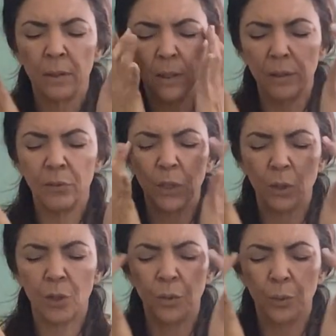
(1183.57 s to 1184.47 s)
Even
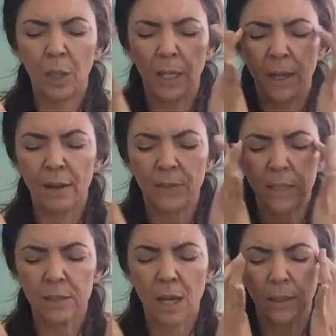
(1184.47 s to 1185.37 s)
though I have
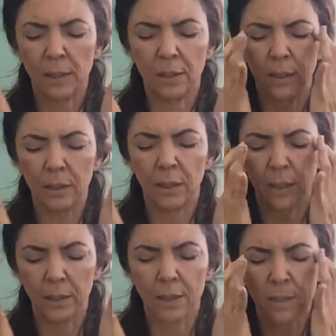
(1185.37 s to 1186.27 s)
anxiety,
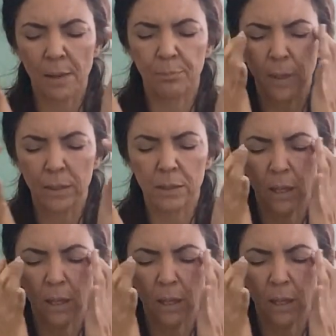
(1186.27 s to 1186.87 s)
I accept myself.